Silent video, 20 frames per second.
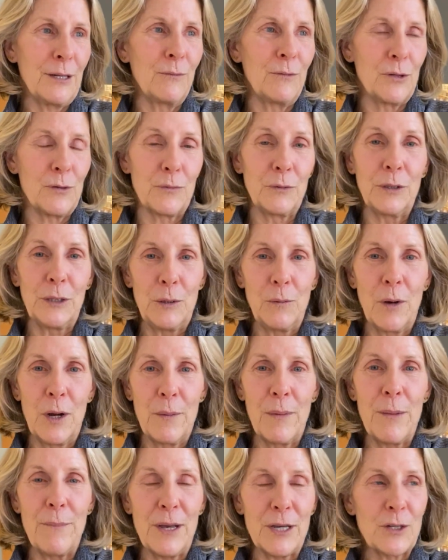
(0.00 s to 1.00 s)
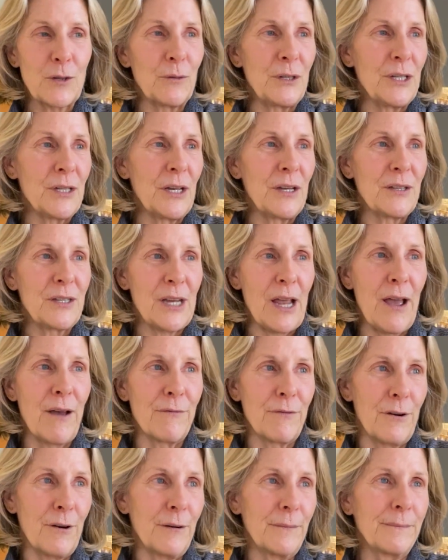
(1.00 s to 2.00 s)
It was really one of my best results
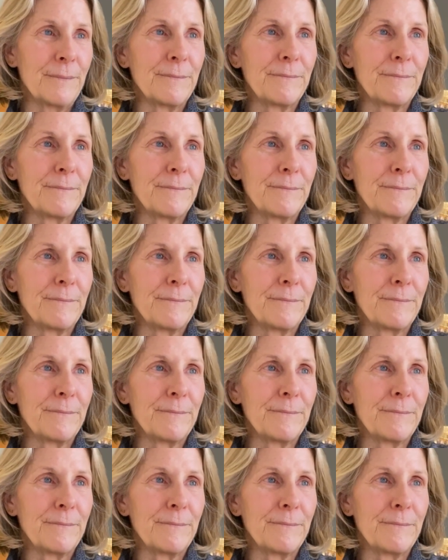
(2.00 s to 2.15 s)
ever.